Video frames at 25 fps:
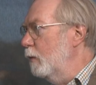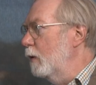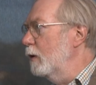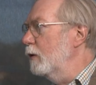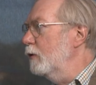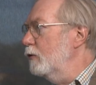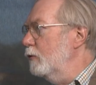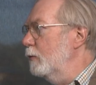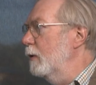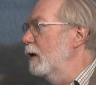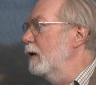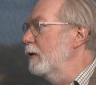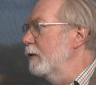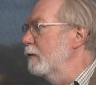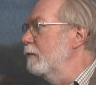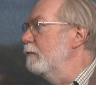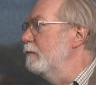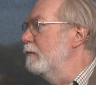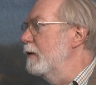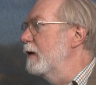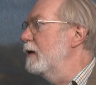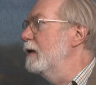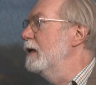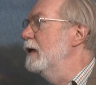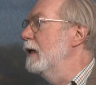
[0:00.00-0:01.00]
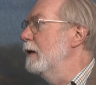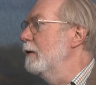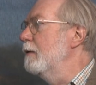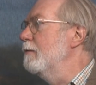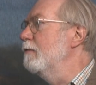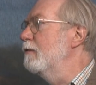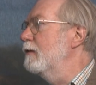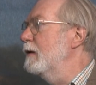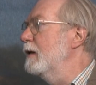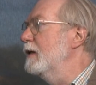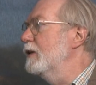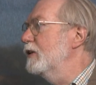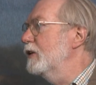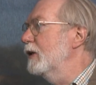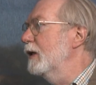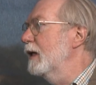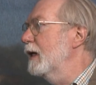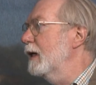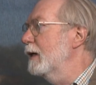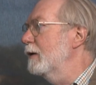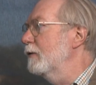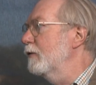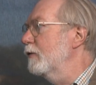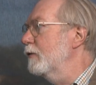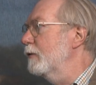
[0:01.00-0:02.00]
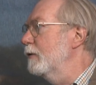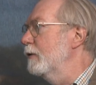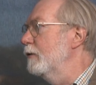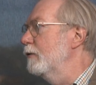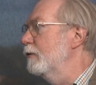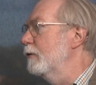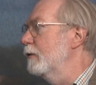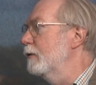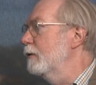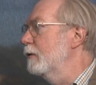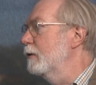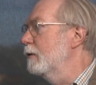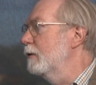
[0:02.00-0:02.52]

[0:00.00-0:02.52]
1 or 2 other very low inflation countries,